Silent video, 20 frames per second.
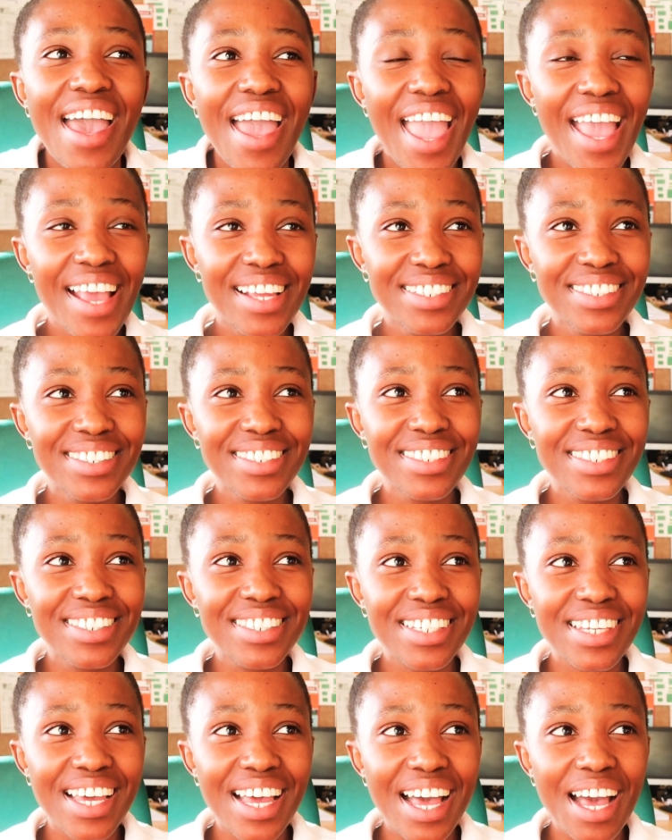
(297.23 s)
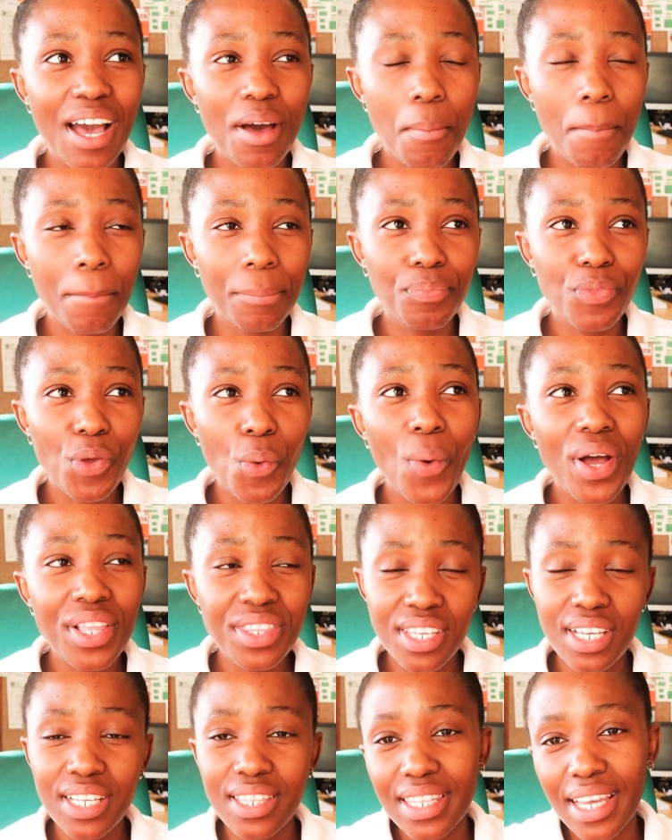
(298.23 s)
And the
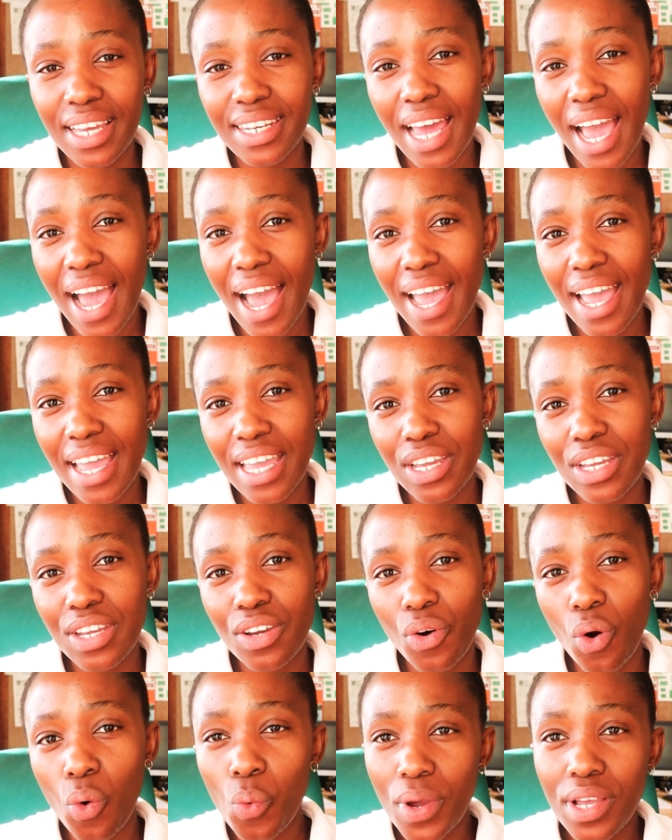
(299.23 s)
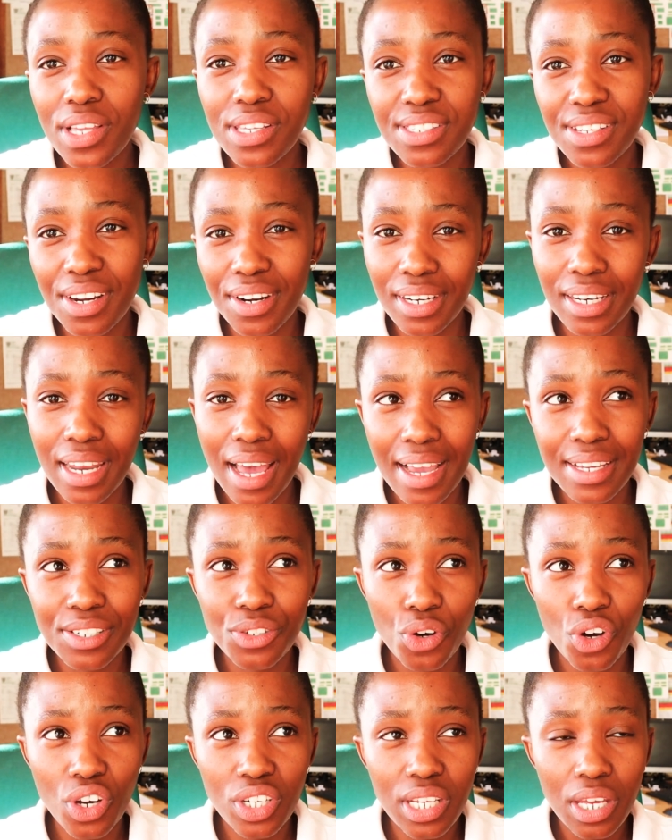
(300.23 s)
one thing that I always relied
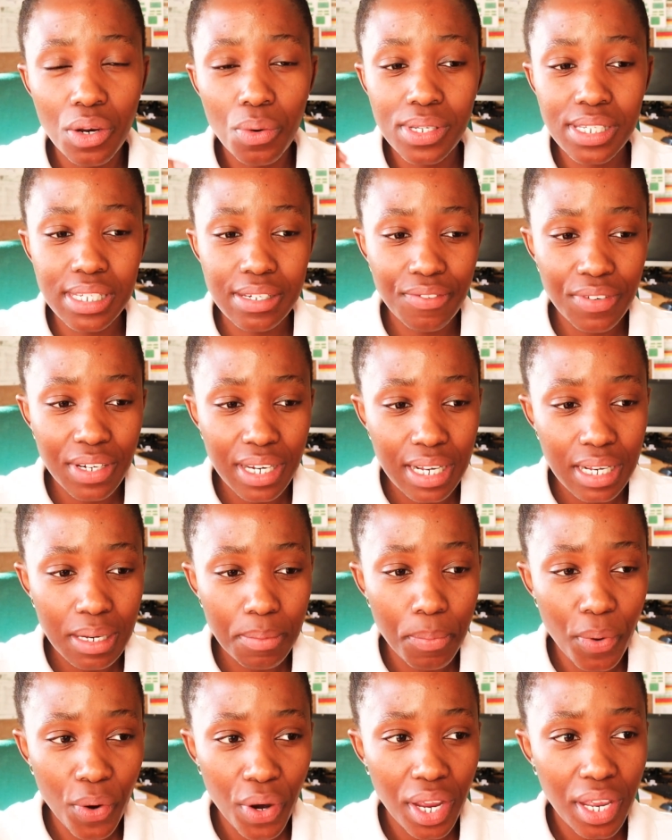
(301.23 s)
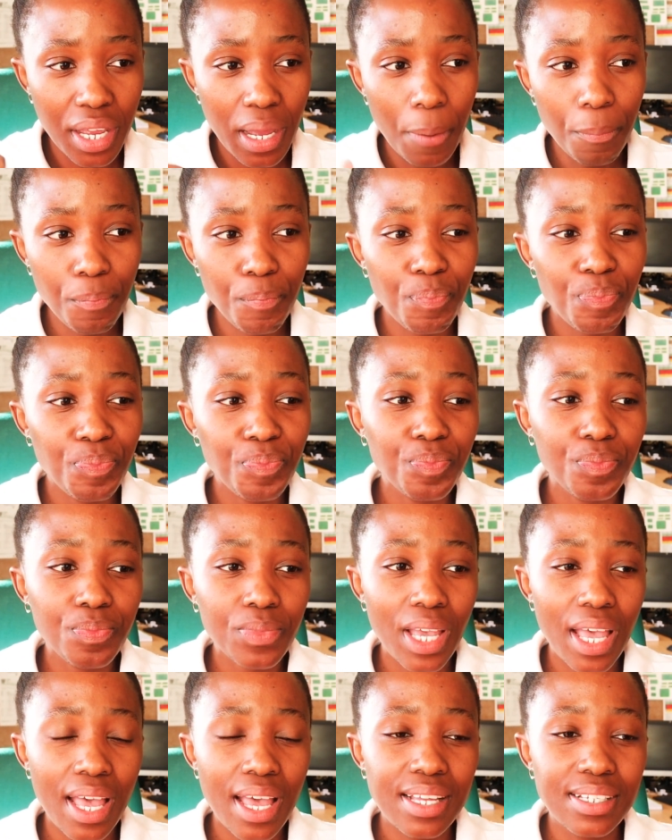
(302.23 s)
on, it was definitely prayer.
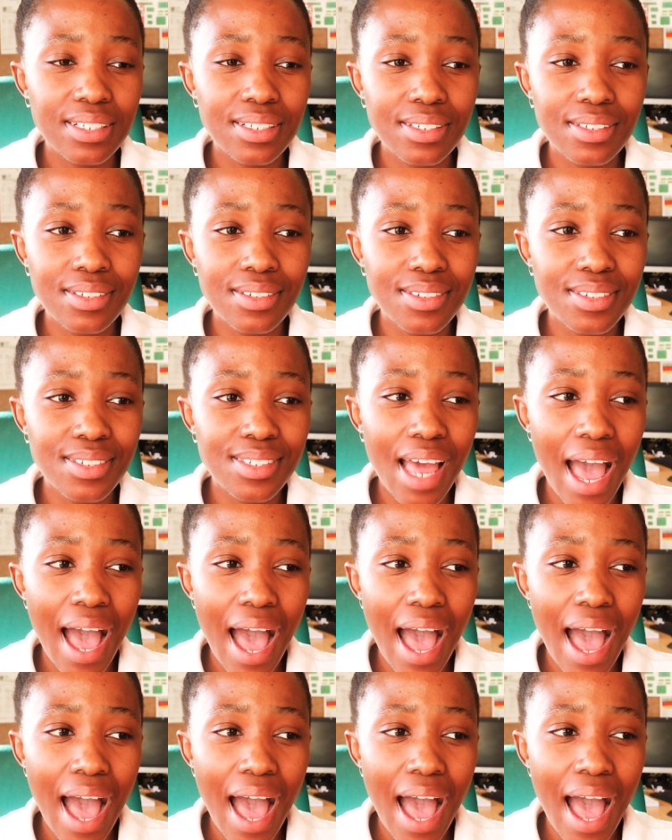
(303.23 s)
And